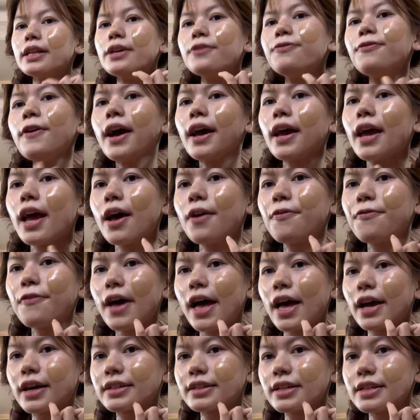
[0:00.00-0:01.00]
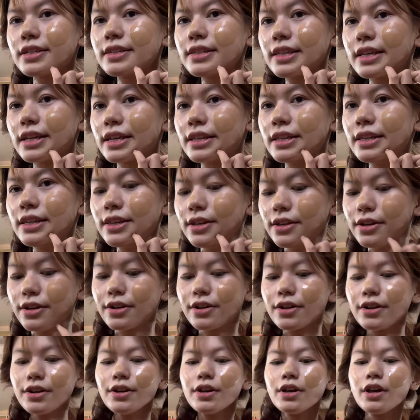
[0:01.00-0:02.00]
if I have acne in
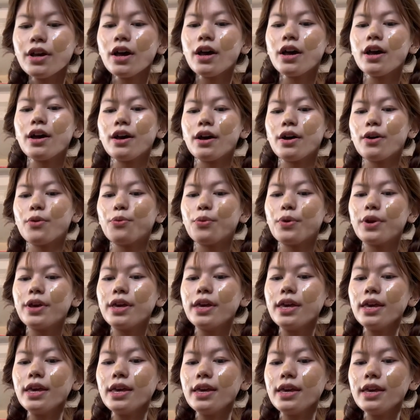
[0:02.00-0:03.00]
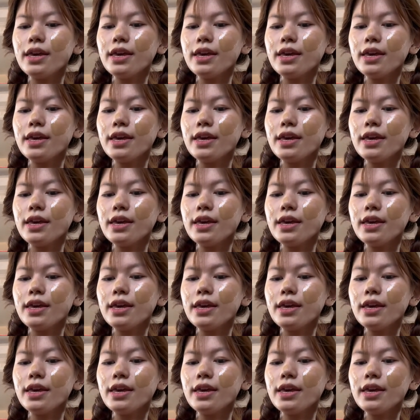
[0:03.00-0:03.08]
here, we